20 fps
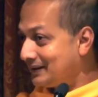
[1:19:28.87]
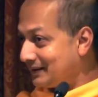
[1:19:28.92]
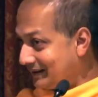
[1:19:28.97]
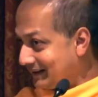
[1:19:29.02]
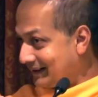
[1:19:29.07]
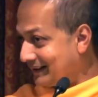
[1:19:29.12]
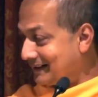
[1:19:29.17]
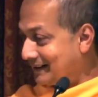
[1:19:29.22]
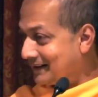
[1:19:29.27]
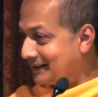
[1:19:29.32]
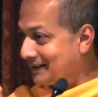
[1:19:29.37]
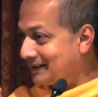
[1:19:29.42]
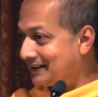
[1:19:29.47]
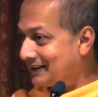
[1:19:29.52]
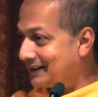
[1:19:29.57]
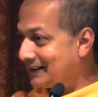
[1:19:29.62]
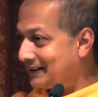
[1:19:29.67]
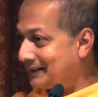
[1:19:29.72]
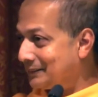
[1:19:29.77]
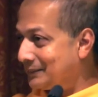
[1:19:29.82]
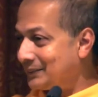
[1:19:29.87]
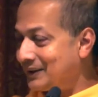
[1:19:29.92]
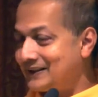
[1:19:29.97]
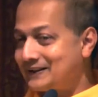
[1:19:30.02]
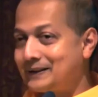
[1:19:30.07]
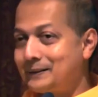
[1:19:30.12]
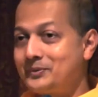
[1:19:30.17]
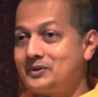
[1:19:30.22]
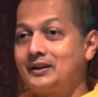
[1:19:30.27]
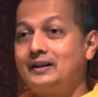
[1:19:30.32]
There's a um,
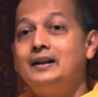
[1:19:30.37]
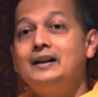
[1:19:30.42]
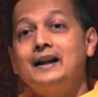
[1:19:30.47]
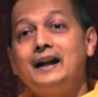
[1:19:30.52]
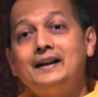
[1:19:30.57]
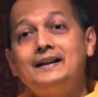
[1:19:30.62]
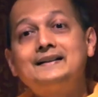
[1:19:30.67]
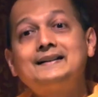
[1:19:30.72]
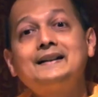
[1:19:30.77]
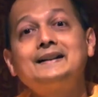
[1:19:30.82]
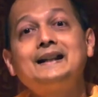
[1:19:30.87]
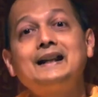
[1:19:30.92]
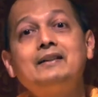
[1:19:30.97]
description. Edison